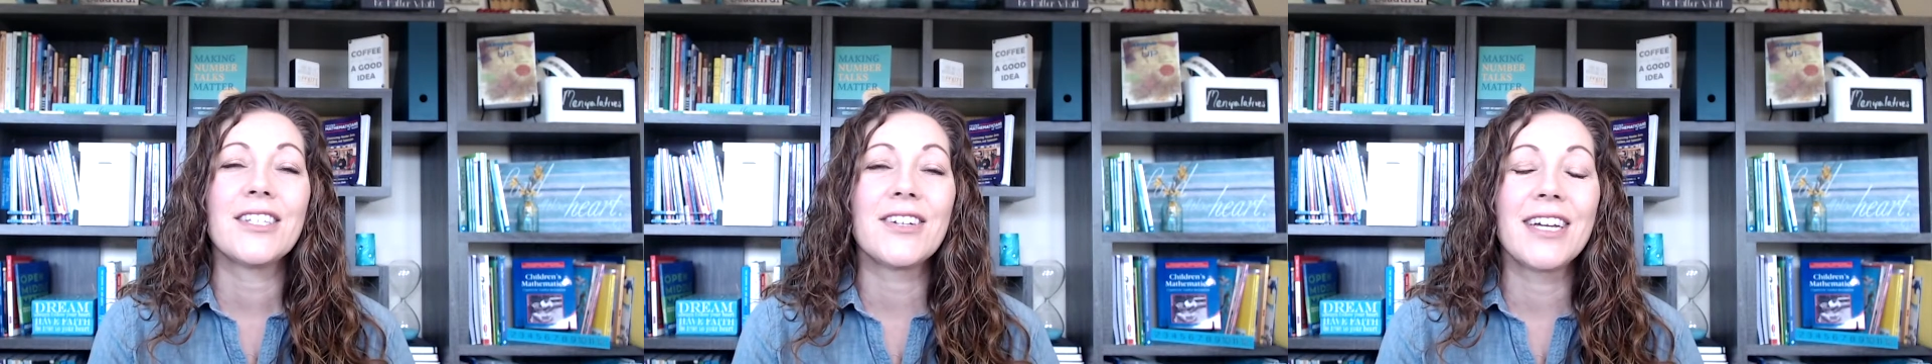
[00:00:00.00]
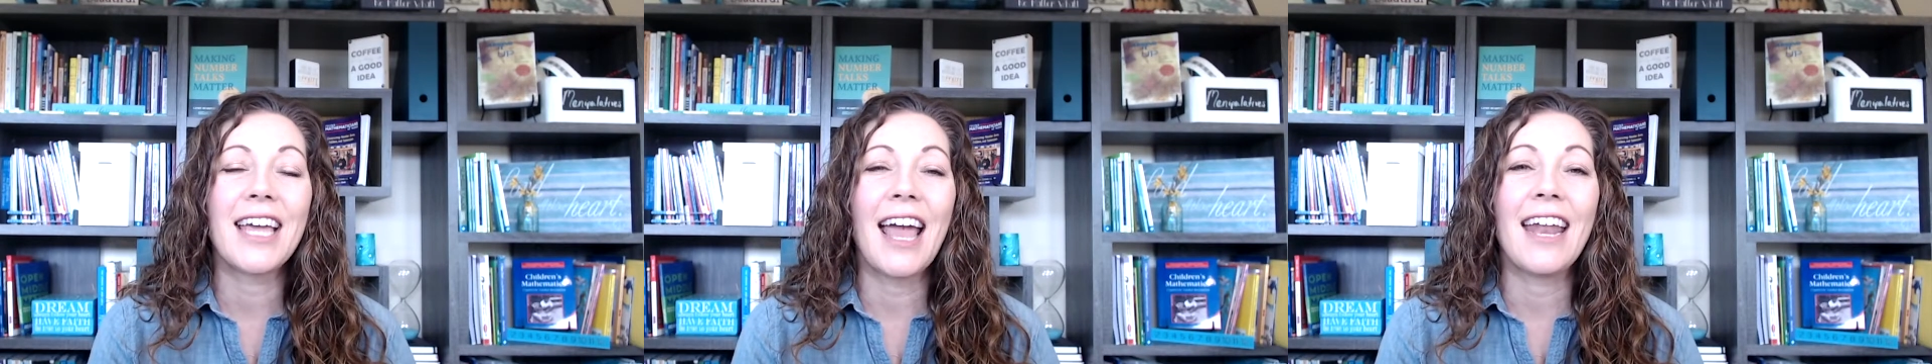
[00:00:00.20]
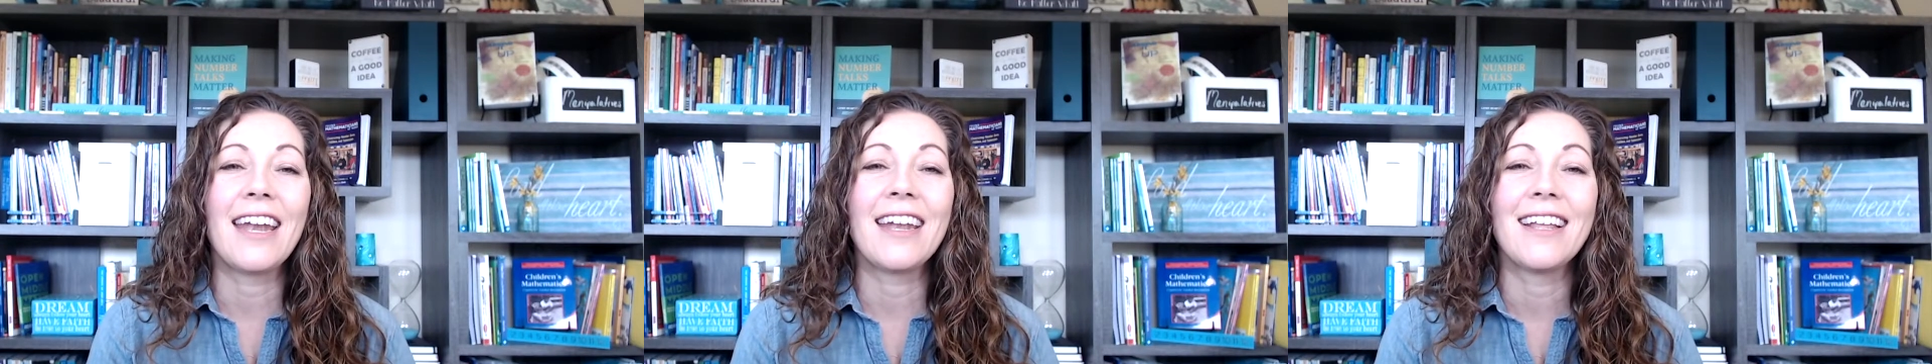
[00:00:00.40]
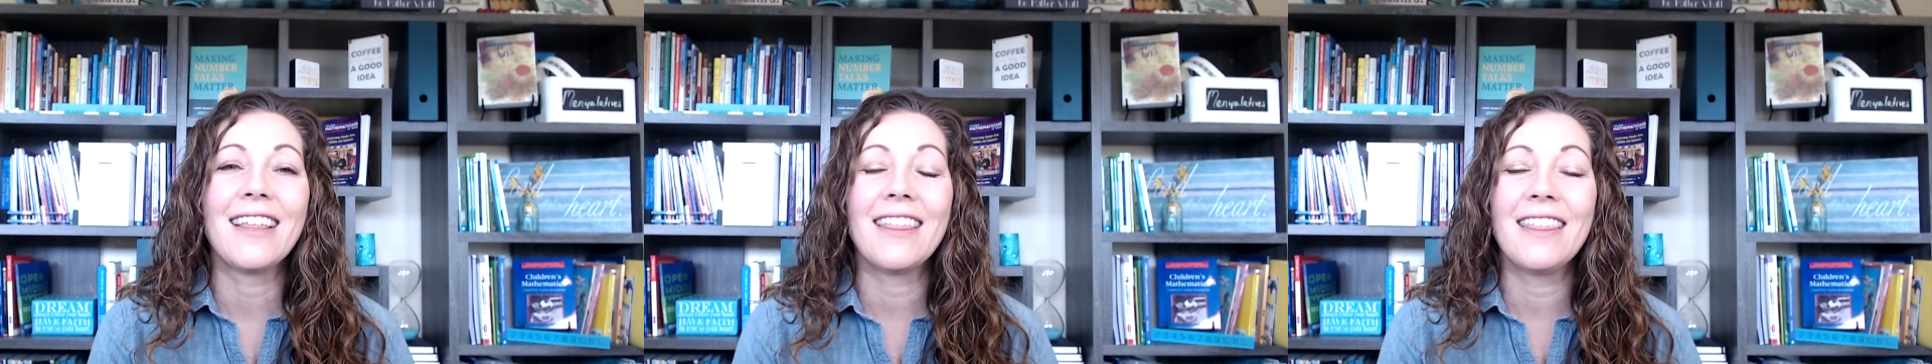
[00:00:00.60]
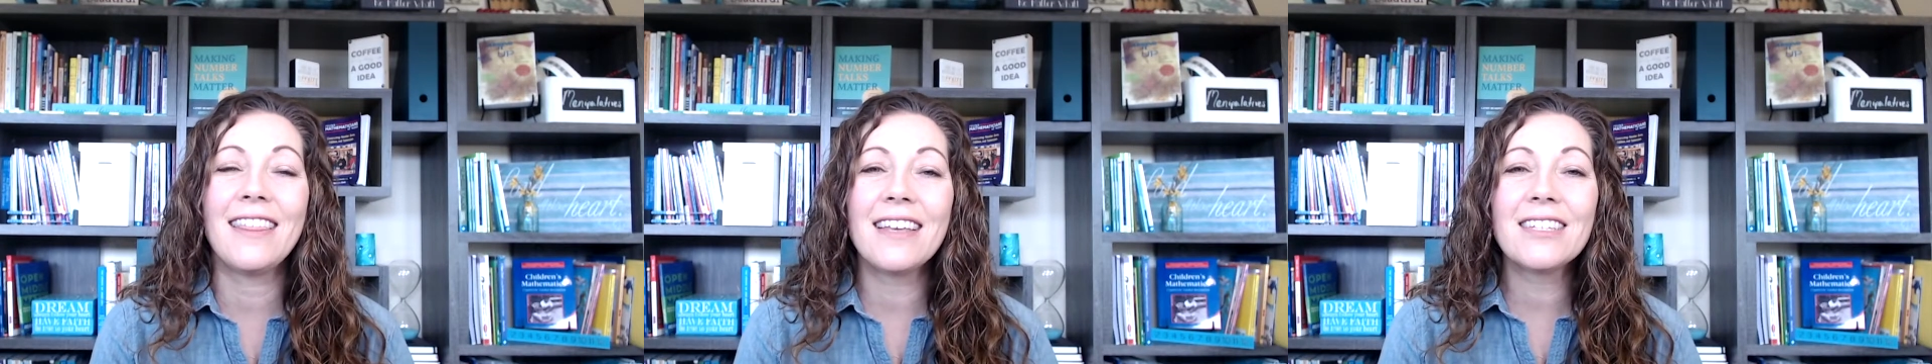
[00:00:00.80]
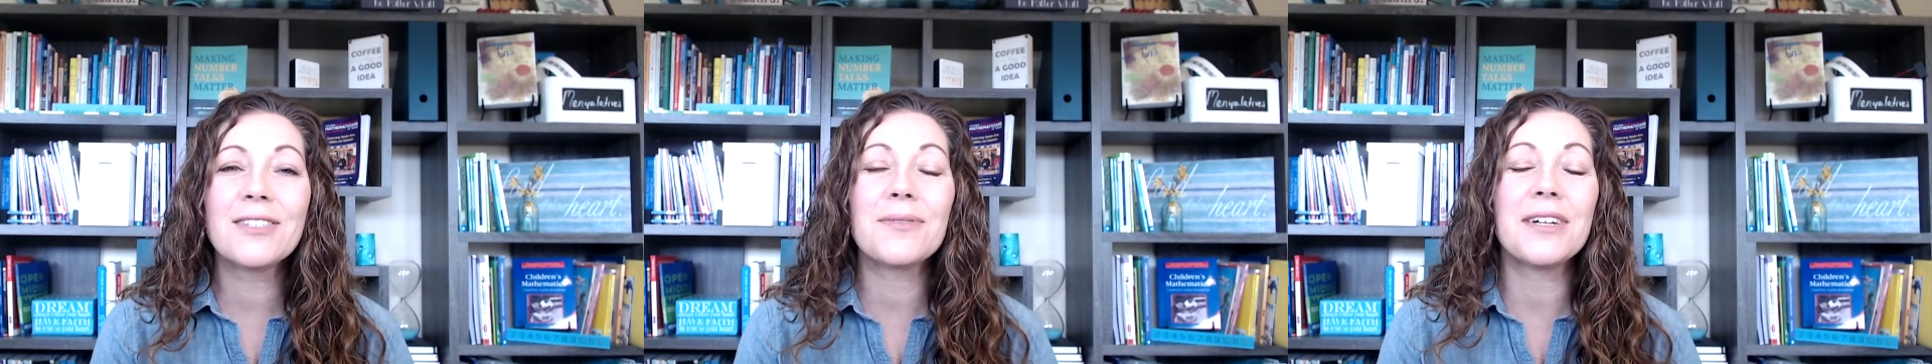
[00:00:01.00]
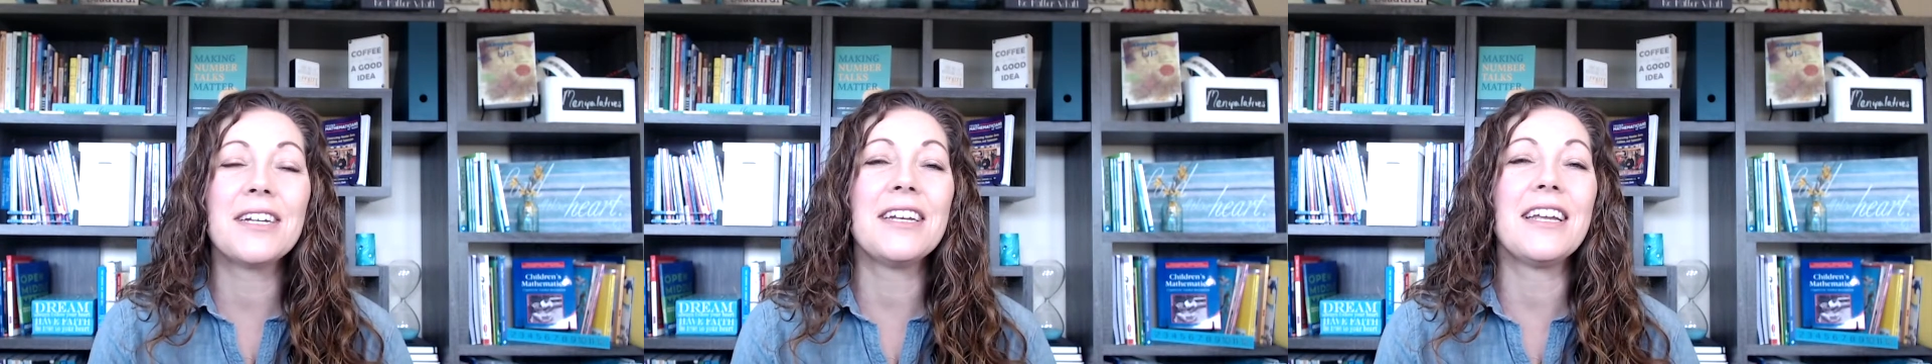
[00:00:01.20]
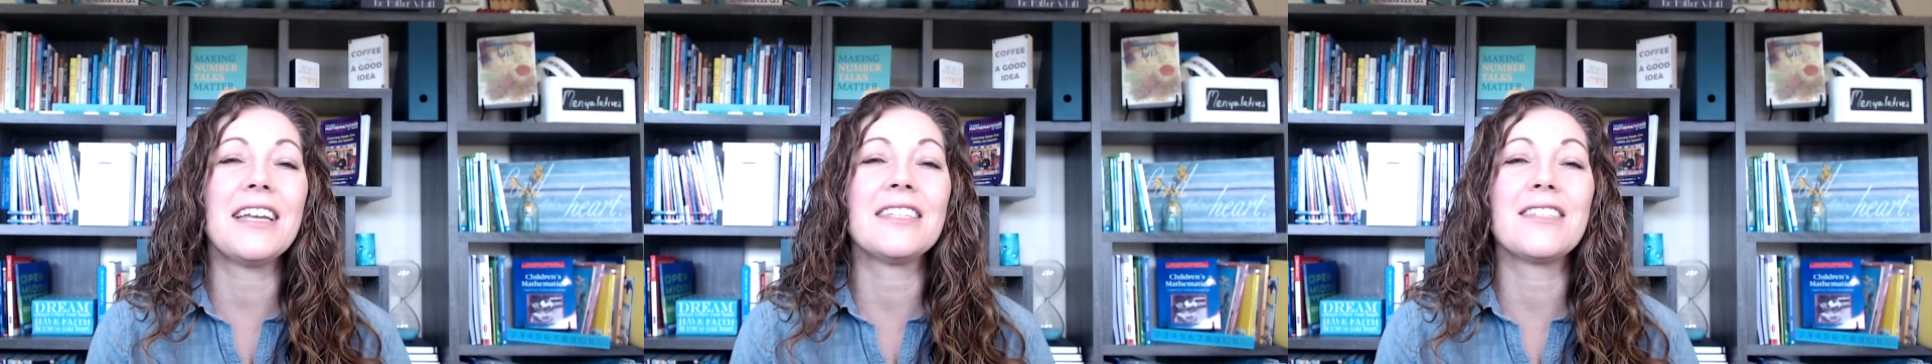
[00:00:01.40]
again, this
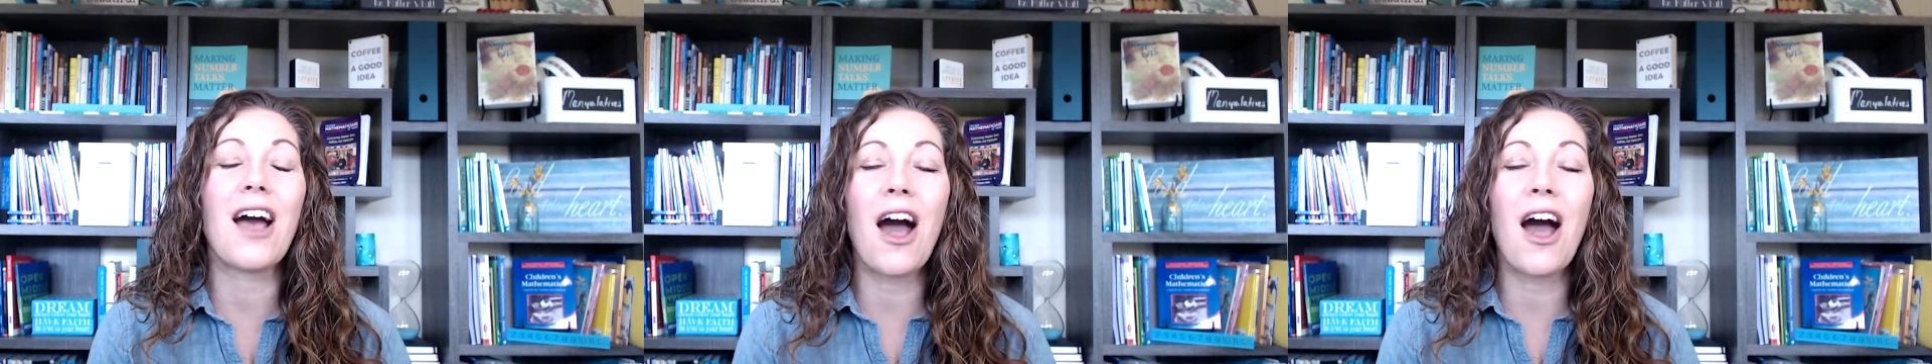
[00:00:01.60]
one is